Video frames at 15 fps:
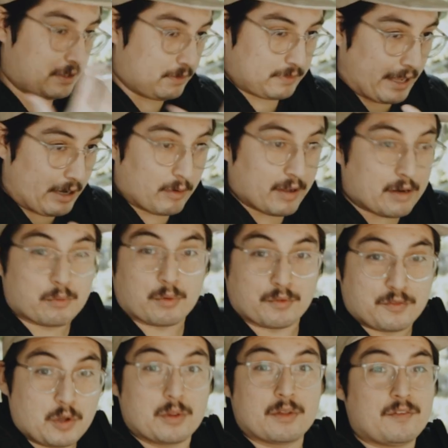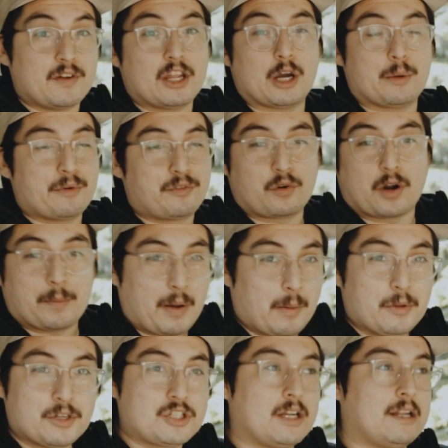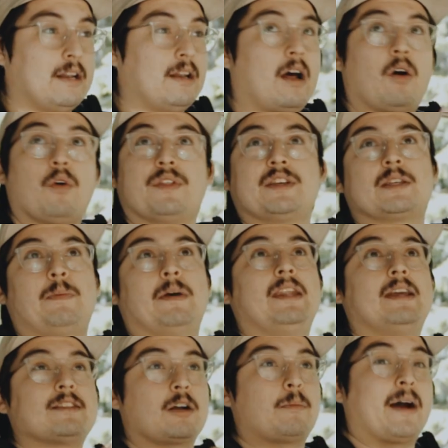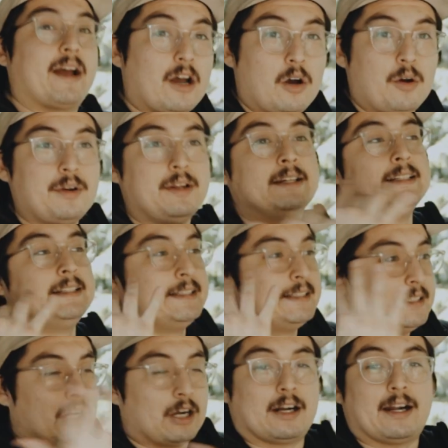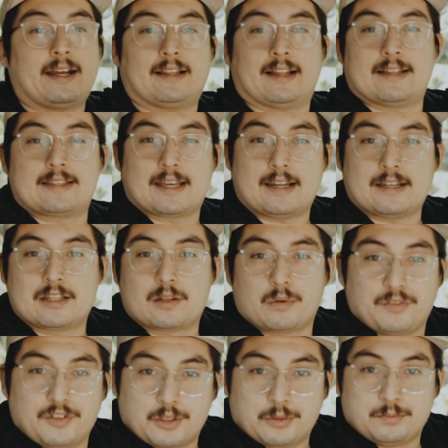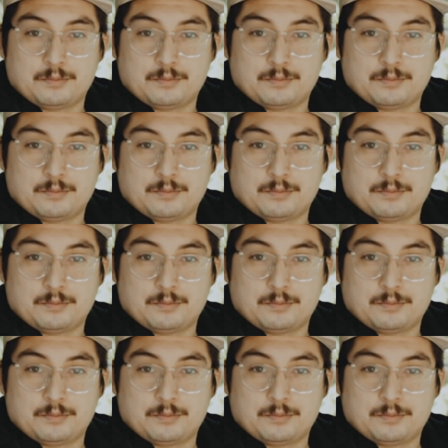They don't get to review the video before I publish it. Now, all these opinions are my own. All right, let's get into the review.